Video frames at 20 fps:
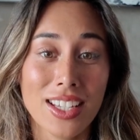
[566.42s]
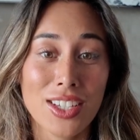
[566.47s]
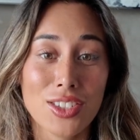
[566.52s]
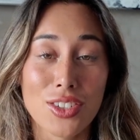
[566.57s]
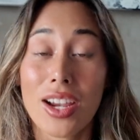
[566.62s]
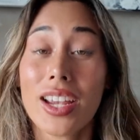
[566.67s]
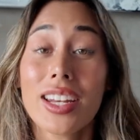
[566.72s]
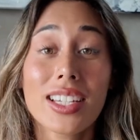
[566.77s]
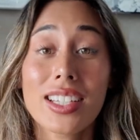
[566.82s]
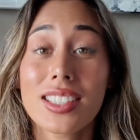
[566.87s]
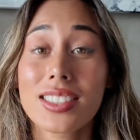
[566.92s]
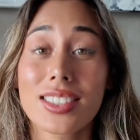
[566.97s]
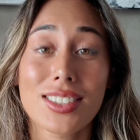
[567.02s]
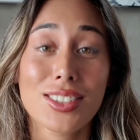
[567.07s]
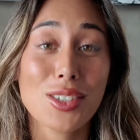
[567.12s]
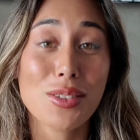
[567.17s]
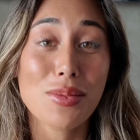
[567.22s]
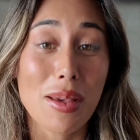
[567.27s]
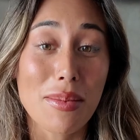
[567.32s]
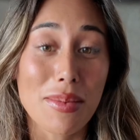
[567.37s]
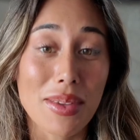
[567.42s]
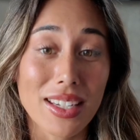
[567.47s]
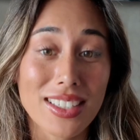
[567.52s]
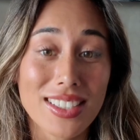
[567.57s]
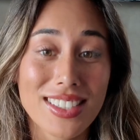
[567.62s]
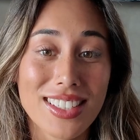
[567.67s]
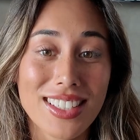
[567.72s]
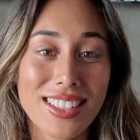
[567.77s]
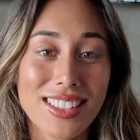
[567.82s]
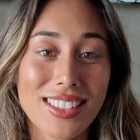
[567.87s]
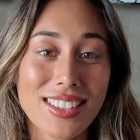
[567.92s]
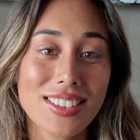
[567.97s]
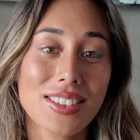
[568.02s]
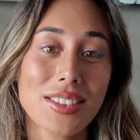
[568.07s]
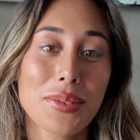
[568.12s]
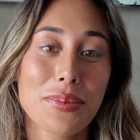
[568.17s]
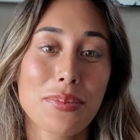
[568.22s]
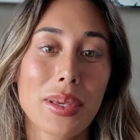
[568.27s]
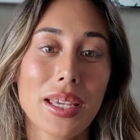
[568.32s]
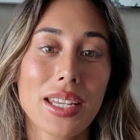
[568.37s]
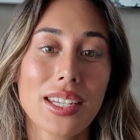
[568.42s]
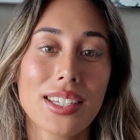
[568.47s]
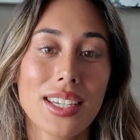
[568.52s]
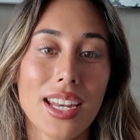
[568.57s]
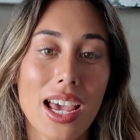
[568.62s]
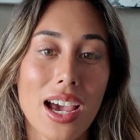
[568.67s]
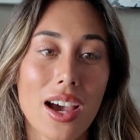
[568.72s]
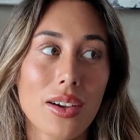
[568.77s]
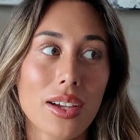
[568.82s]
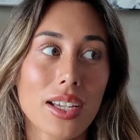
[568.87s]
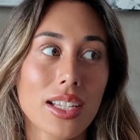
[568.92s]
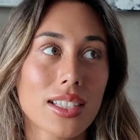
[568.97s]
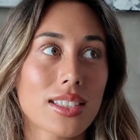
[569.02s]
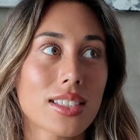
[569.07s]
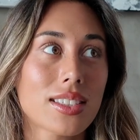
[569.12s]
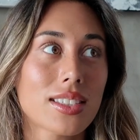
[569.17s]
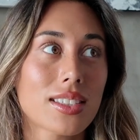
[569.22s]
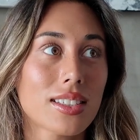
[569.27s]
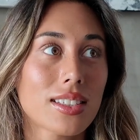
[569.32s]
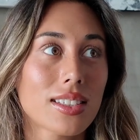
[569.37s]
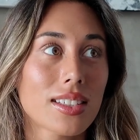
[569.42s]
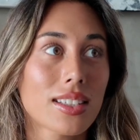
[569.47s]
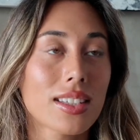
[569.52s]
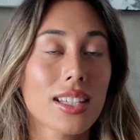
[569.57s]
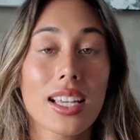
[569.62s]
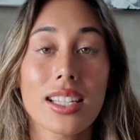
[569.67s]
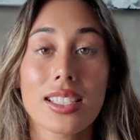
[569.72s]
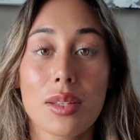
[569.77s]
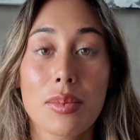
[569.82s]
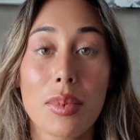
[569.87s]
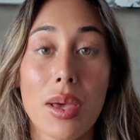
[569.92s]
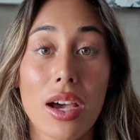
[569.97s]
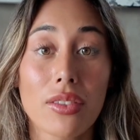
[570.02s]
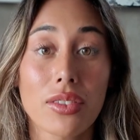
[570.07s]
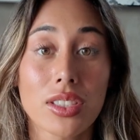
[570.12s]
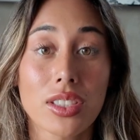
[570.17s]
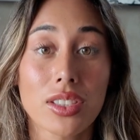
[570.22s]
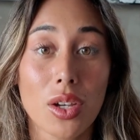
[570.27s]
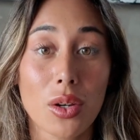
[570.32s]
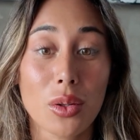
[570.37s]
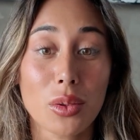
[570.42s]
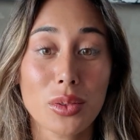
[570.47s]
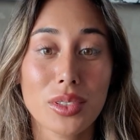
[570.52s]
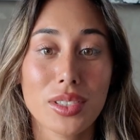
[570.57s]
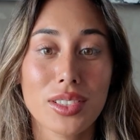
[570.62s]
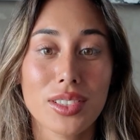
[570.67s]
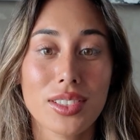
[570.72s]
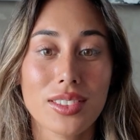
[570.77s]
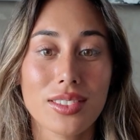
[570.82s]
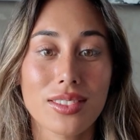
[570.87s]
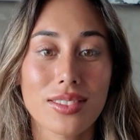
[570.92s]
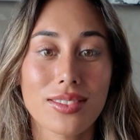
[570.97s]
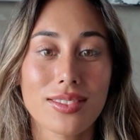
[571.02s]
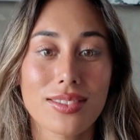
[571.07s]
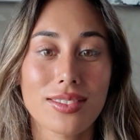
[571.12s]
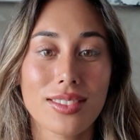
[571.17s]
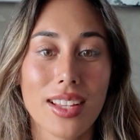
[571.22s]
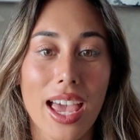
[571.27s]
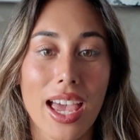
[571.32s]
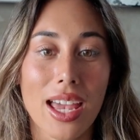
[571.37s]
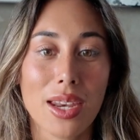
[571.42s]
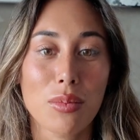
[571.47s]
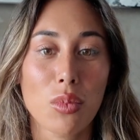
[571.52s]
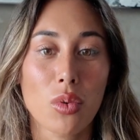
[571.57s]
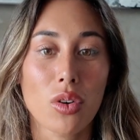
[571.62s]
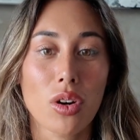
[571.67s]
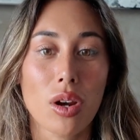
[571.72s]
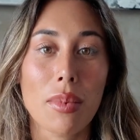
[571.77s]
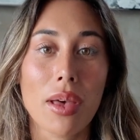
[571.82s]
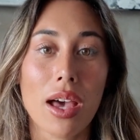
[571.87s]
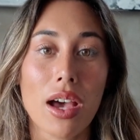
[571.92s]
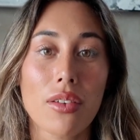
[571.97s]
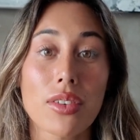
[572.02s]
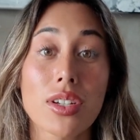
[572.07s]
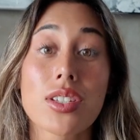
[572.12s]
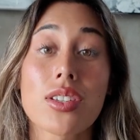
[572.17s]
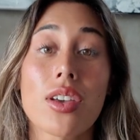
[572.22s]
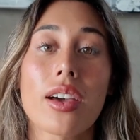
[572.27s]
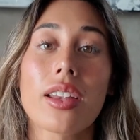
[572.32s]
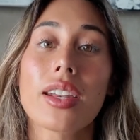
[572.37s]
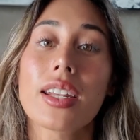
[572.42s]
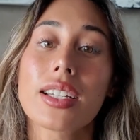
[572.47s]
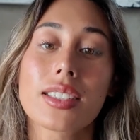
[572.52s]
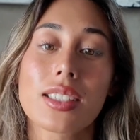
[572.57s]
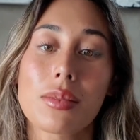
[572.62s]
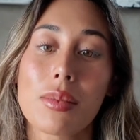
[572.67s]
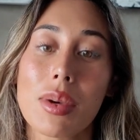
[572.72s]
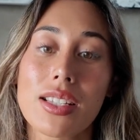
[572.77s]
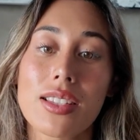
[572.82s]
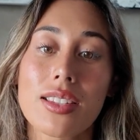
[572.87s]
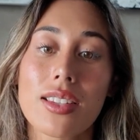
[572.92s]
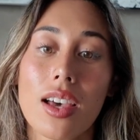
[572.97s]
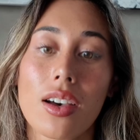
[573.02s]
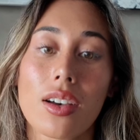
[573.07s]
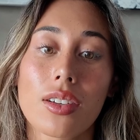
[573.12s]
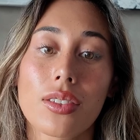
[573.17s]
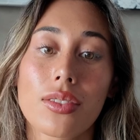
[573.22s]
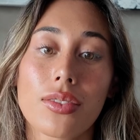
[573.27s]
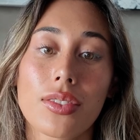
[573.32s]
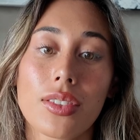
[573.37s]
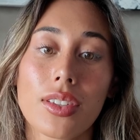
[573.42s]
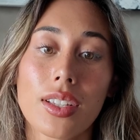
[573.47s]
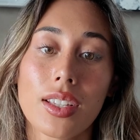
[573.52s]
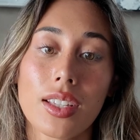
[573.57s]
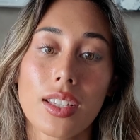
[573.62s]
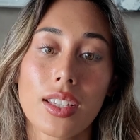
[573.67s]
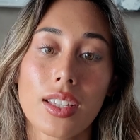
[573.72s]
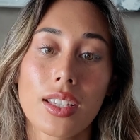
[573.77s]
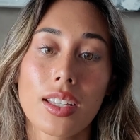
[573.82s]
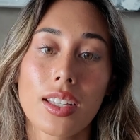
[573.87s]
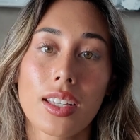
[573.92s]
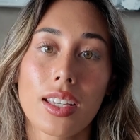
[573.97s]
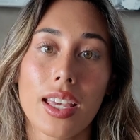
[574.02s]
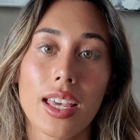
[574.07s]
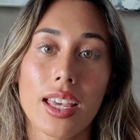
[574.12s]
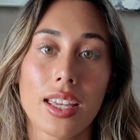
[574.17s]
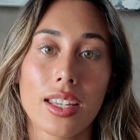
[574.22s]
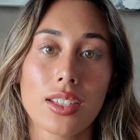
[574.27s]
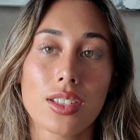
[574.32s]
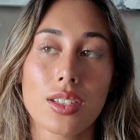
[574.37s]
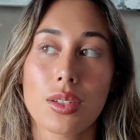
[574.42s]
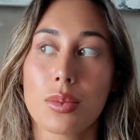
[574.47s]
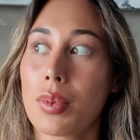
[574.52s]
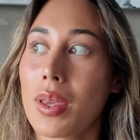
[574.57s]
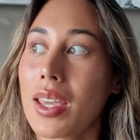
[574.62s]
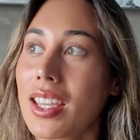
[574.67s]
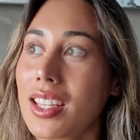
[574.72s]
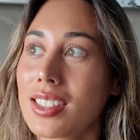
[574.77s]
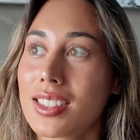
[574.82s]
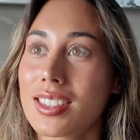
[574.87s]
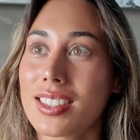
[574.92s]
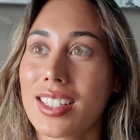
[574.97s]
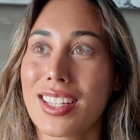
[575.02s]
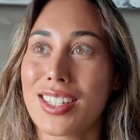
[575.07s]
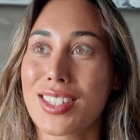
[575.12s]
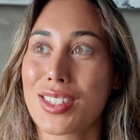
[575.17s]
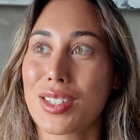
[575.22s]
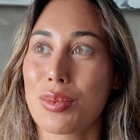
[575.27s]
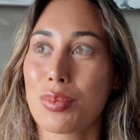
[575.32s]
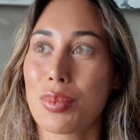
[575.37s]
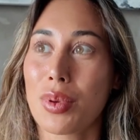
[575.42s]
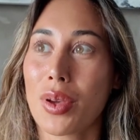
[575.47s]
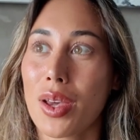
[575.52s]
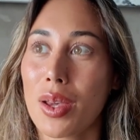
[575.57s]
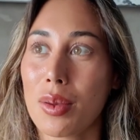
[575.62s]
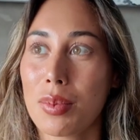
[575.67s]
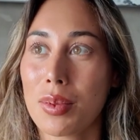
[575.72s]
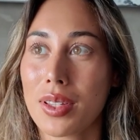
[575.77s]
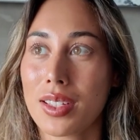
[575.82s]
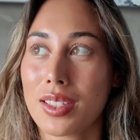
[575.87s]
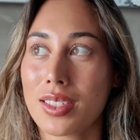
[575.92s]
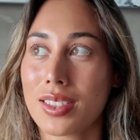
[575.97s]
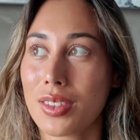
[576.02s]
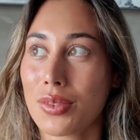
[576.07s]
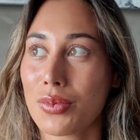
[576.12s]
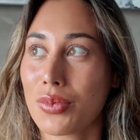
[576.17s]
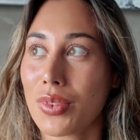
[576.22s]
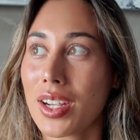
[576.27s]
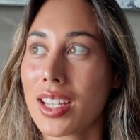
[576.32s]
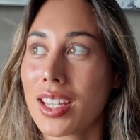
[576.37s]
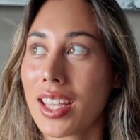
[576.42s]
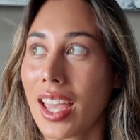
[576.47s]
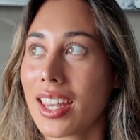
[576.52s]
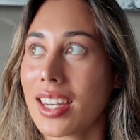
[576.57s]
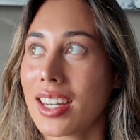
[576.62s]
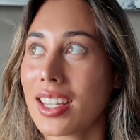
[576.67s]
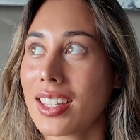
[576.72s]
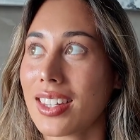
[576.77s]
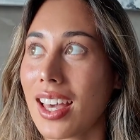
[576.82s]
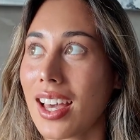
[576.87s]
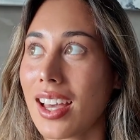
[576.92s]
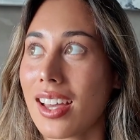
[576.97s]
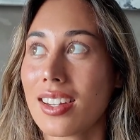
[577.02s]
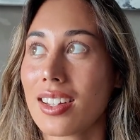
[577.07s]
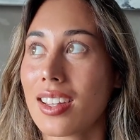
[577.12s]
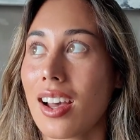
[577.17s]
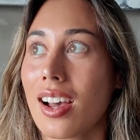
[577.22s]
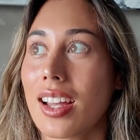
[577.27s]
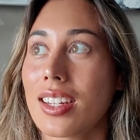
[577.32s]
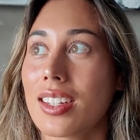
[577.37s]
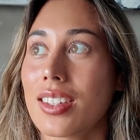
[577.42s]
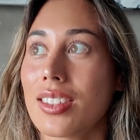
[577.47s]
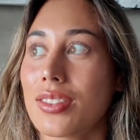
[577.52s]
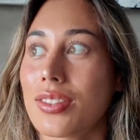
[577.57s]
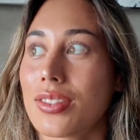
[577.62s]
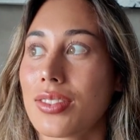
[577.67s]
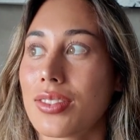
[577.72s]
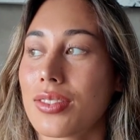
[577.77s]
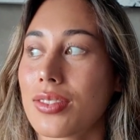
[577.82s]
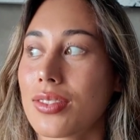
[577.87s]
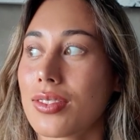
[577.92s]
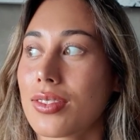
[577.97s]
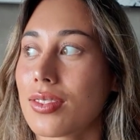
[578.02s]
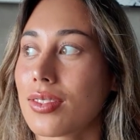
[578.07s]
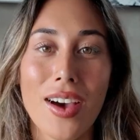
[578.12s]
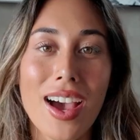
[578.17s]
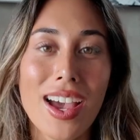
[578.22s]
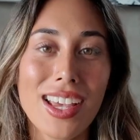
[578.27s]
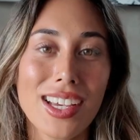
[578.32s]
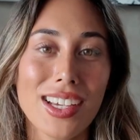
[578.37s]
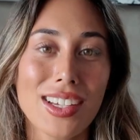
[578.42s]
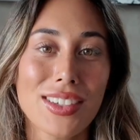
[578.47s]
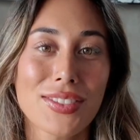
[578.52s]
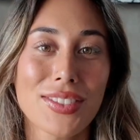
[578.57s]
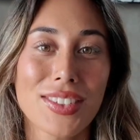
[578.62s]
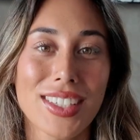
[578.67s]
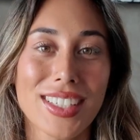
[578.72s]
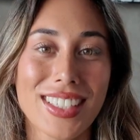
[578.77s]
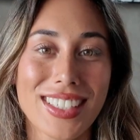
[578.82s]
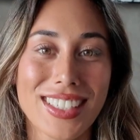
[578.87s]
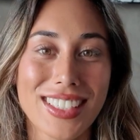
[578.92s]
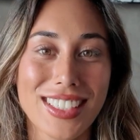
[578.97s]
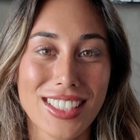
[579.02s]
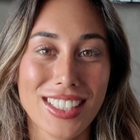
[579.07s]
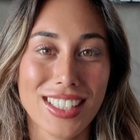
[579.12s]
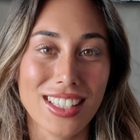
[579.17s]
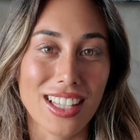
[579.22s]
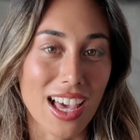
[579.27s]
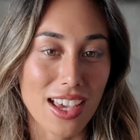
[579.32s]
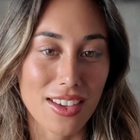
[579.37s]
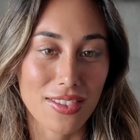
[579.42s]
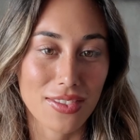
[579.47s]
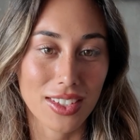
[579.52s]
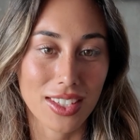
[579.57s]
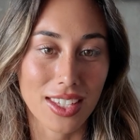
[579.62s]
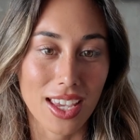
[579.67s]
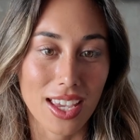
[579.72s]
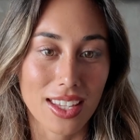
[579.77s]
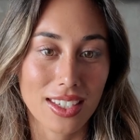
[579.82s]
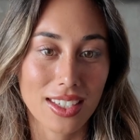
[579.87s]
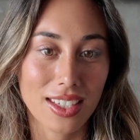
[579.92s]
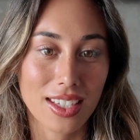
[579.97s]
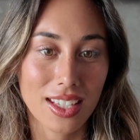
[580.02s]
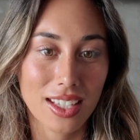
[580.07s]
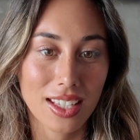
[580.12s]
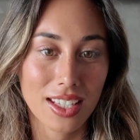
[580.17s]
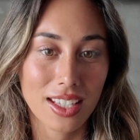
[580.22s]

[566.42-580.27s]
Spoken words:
Training is still my medicine, but now it's less about results and more about returning to myself and to peace and to purpose and regaining that kind of fire for life again.